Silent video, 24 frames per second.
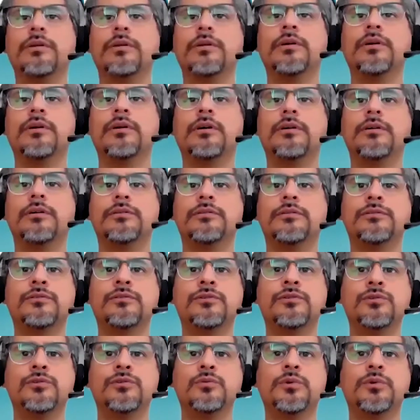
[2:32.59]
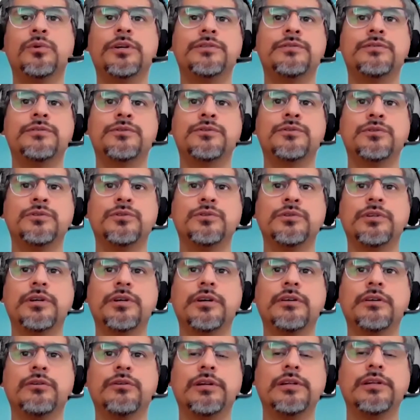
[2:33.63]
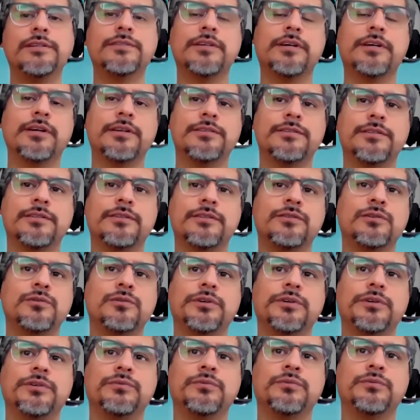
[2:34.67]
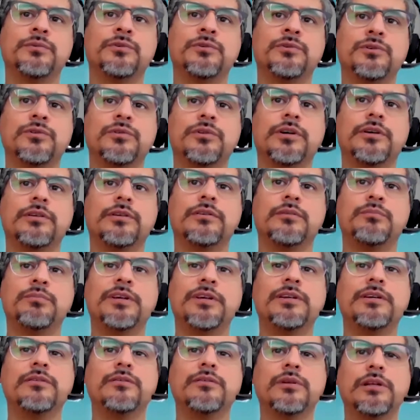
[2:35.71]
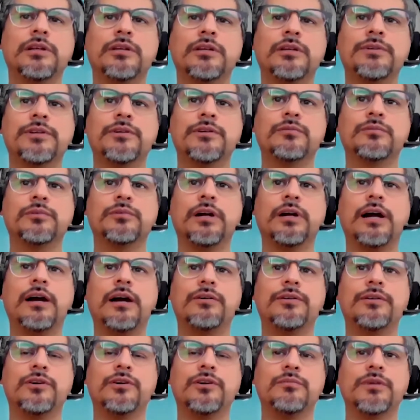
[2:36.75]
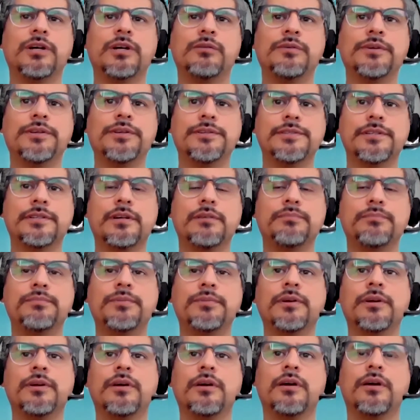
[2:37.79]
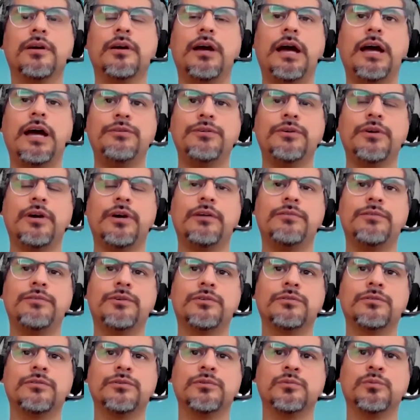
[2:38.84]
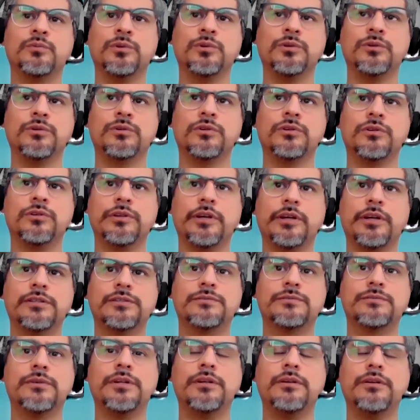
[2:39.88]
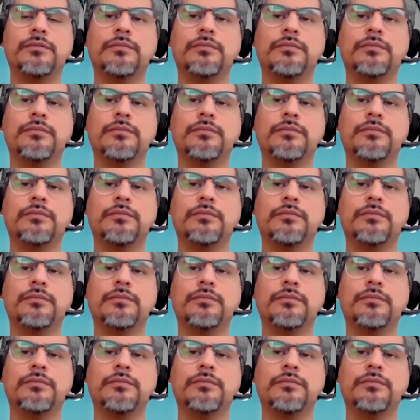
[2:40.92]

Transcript: are two ways to do that, or at least I can see two ways to do that, depending on a little bit on how their environment is set up, how you have your containers running.